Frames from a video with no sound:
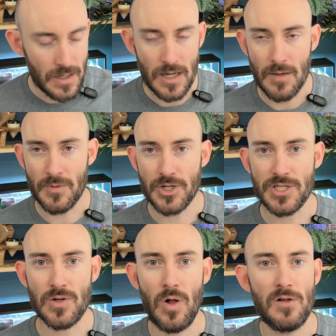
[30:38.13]
They're
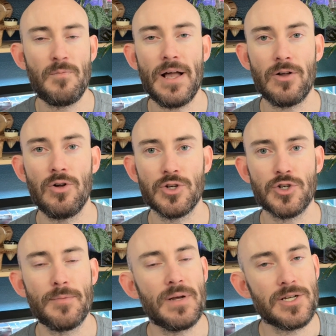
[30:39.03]
just all of my cull
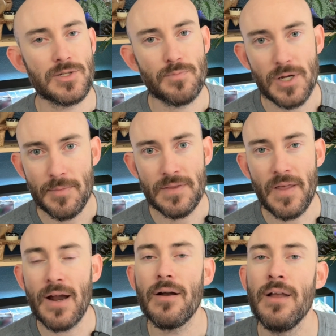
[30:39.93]
shrimp. I just put them in
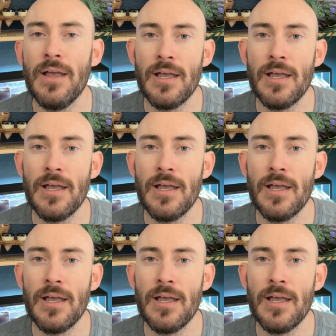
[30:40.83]
there.